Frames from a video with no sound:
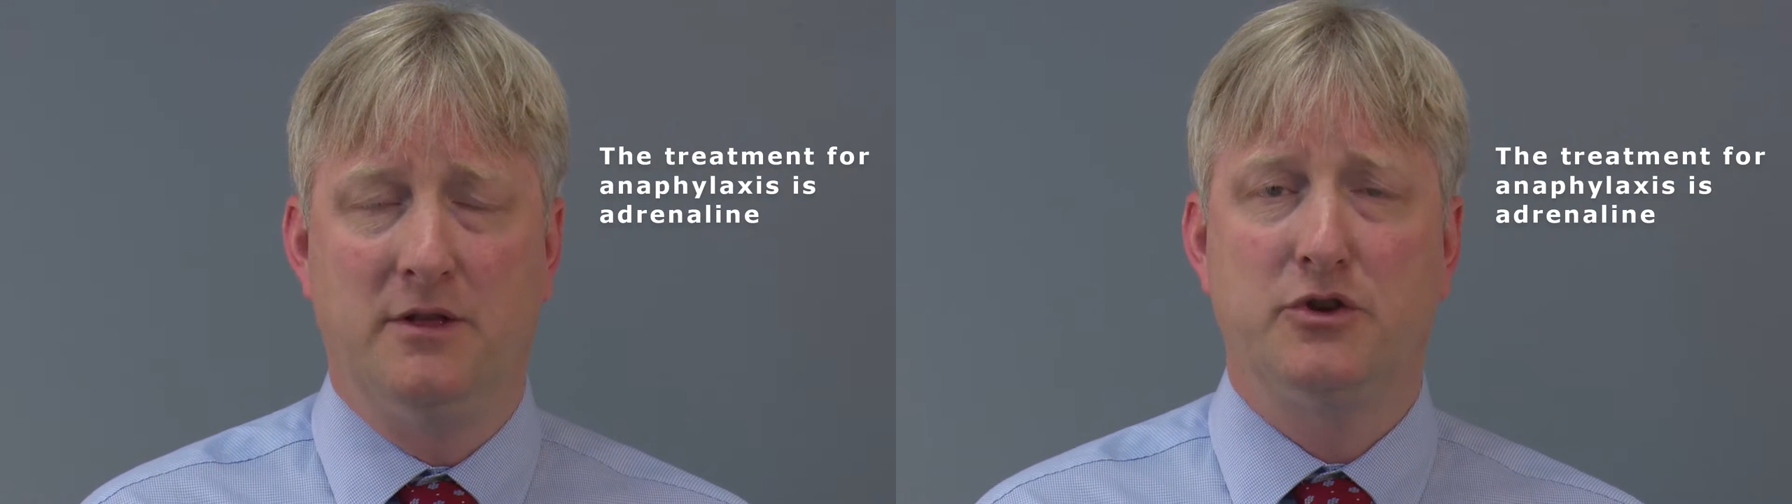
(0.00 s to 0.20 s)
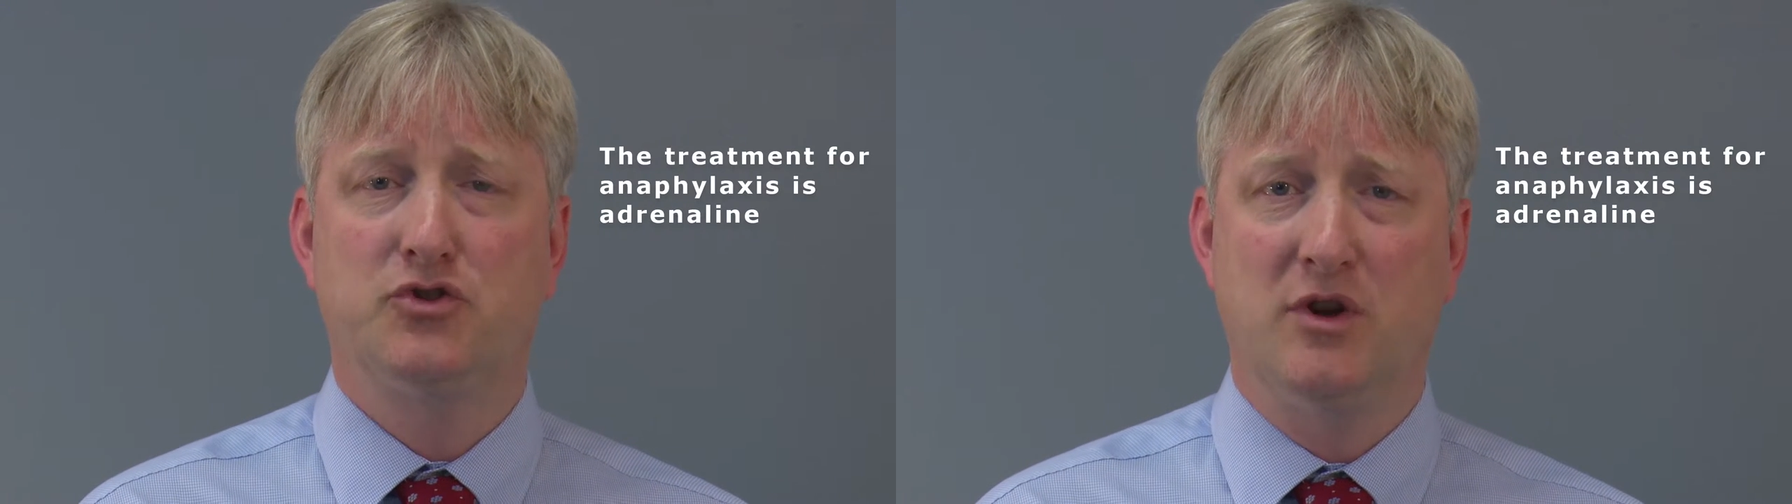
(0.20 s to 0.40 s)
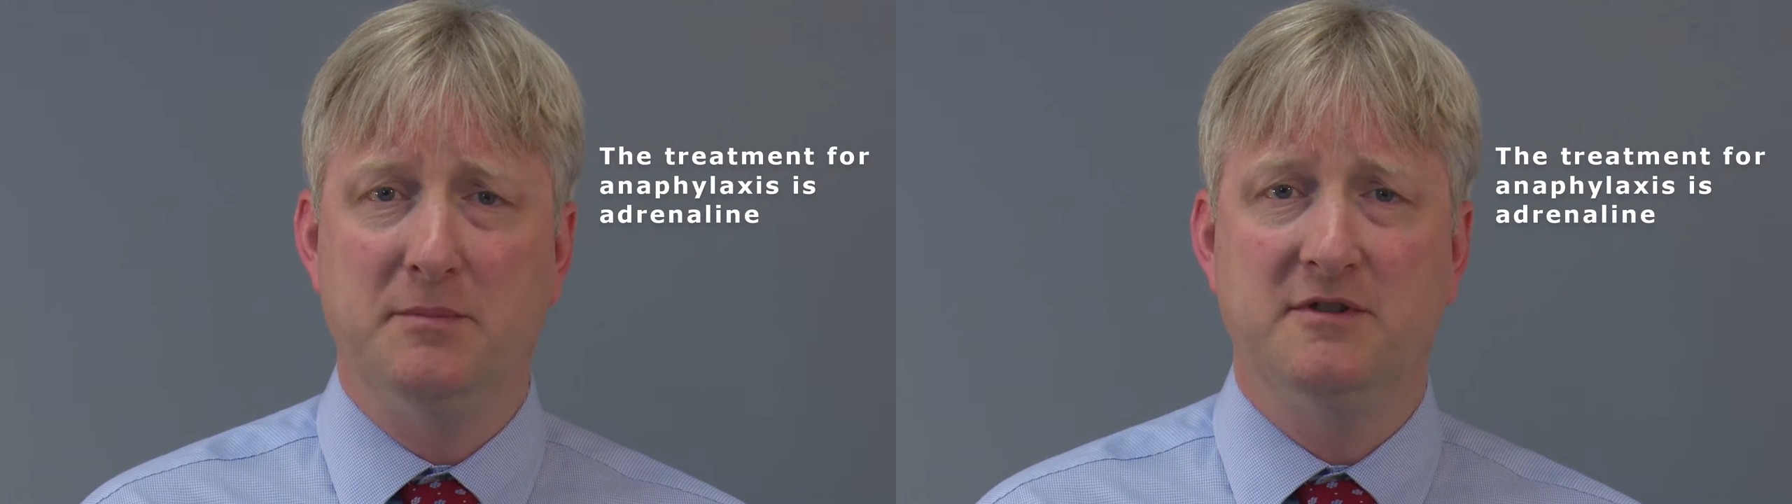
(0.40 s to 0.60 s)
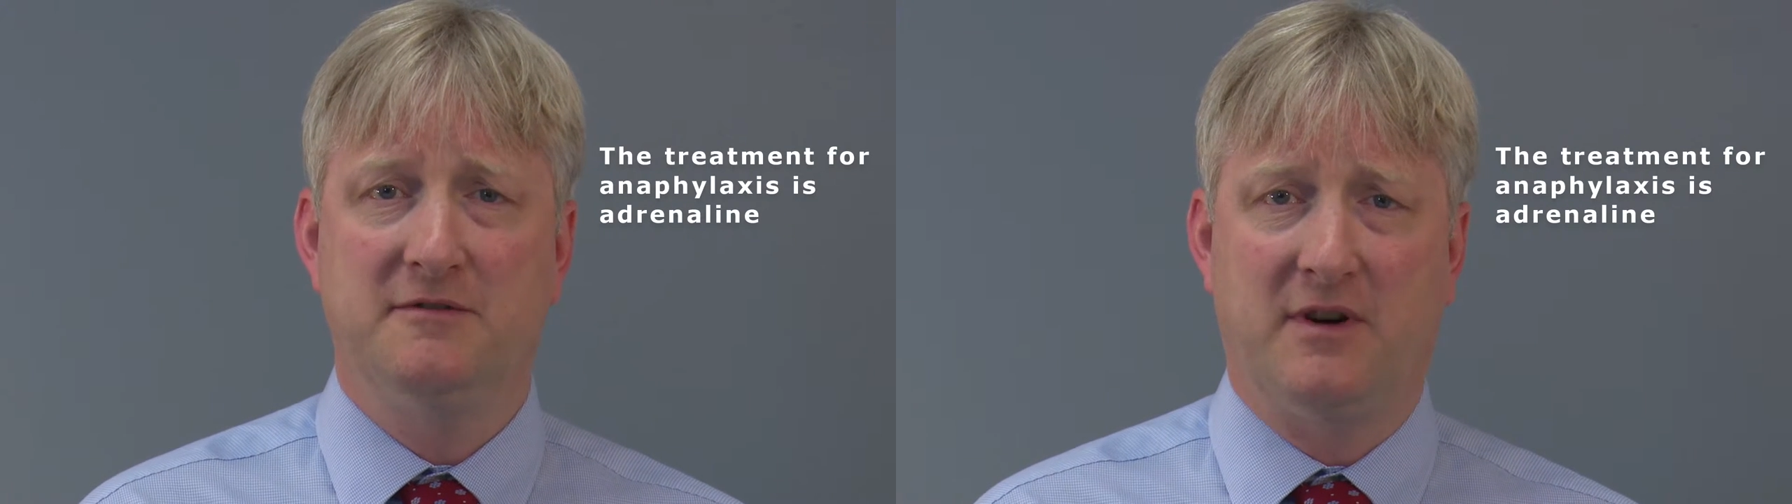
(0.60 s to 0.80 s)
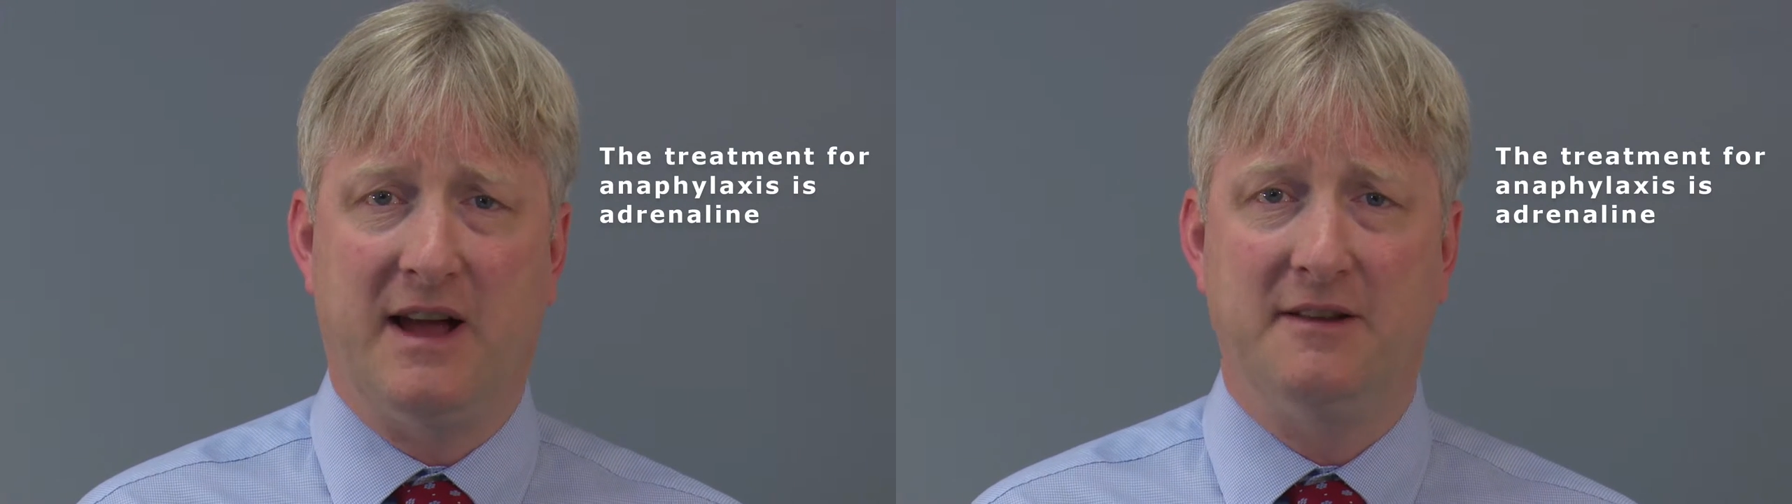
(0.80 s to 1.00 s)
The treatment
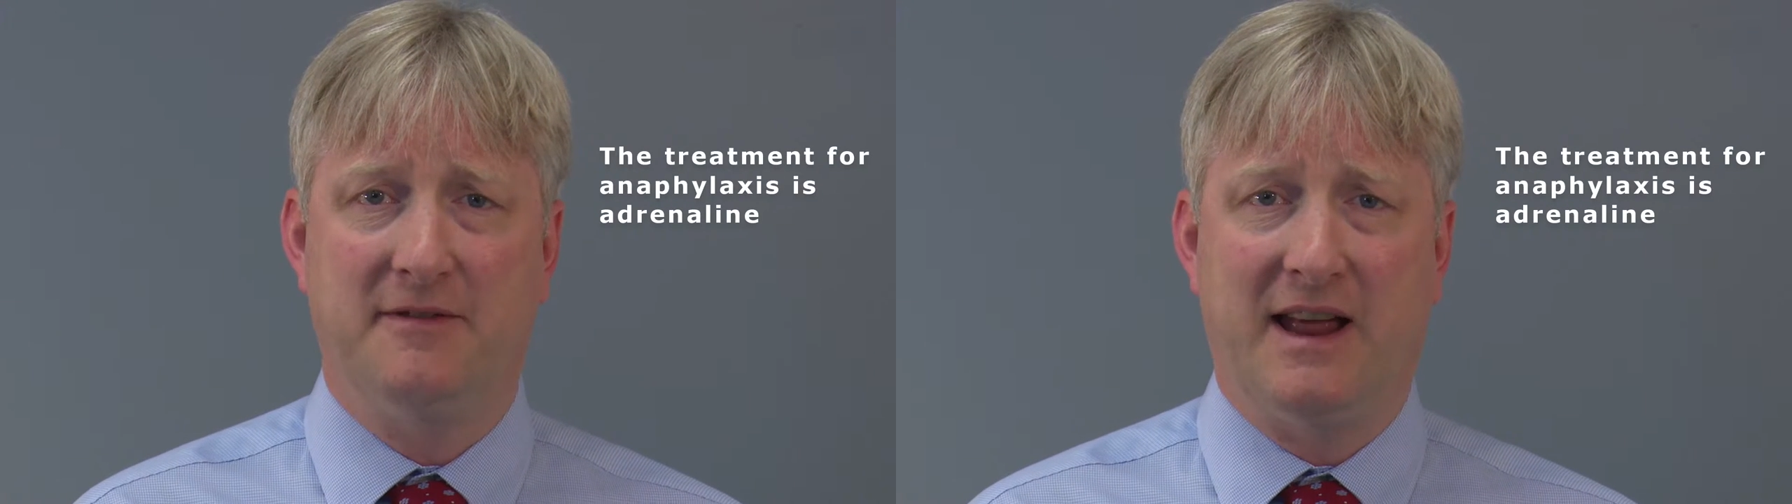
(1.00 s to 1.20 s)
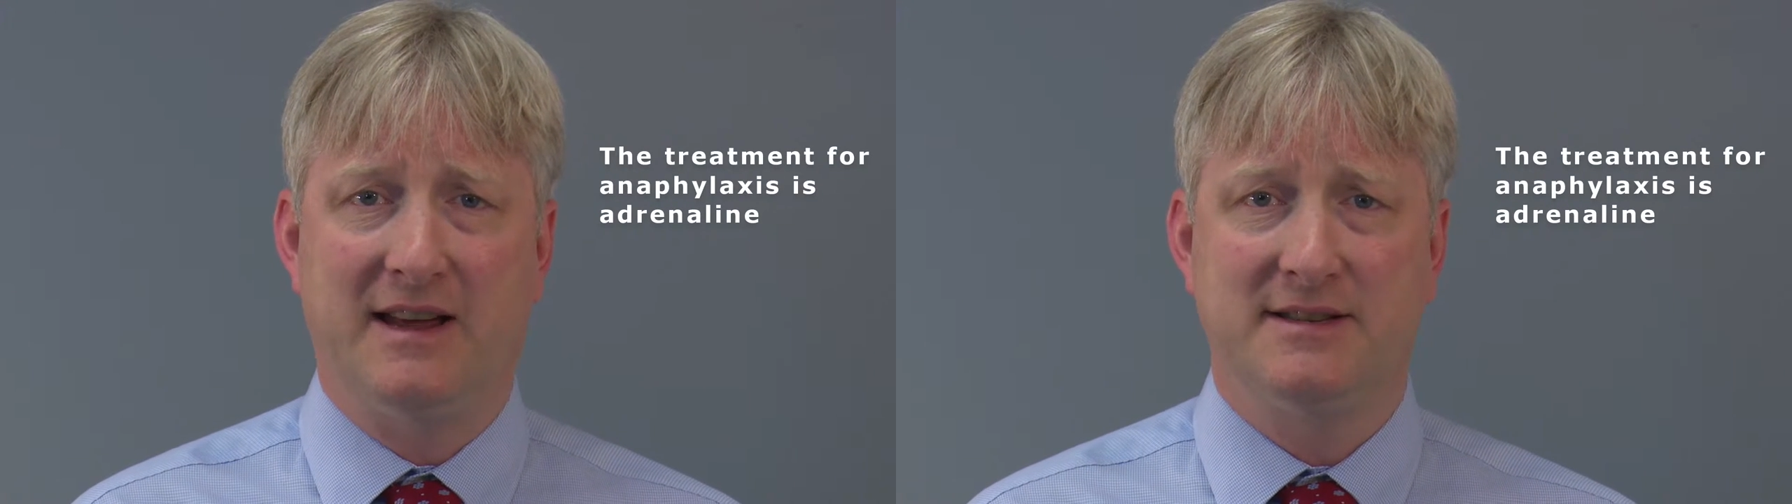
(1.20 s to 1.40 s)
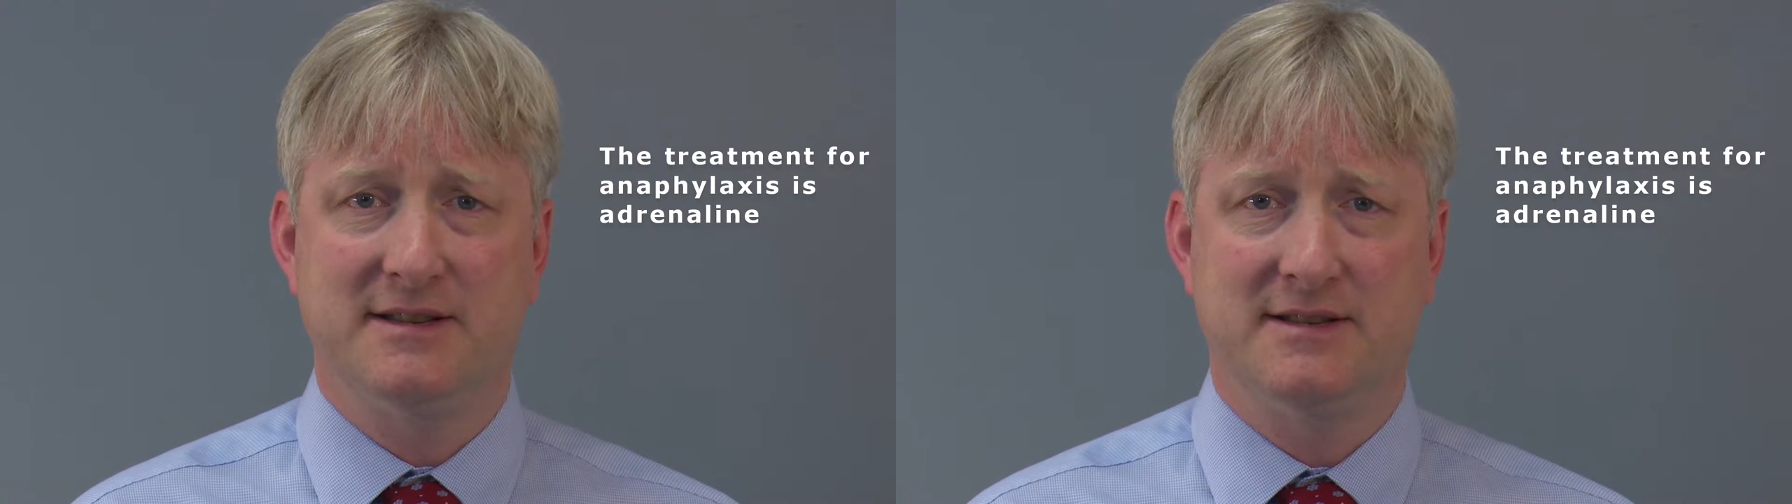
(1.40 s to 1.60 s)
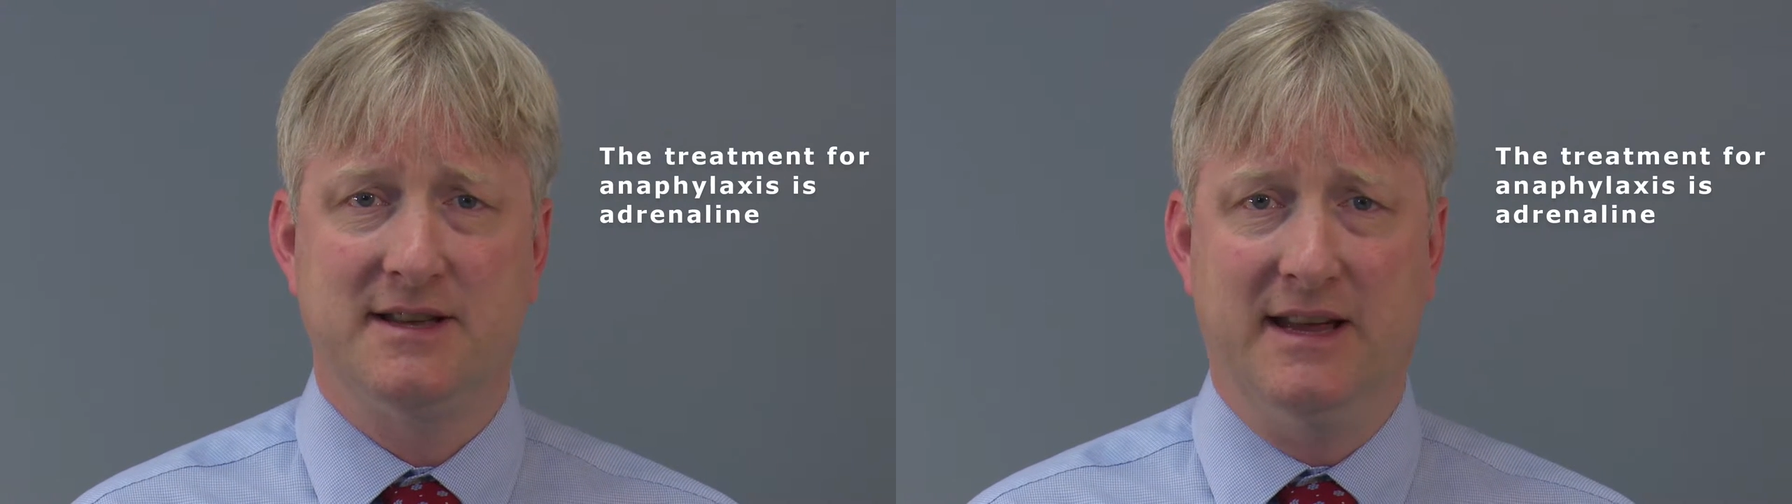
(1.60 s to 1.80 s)
for anaphylaxis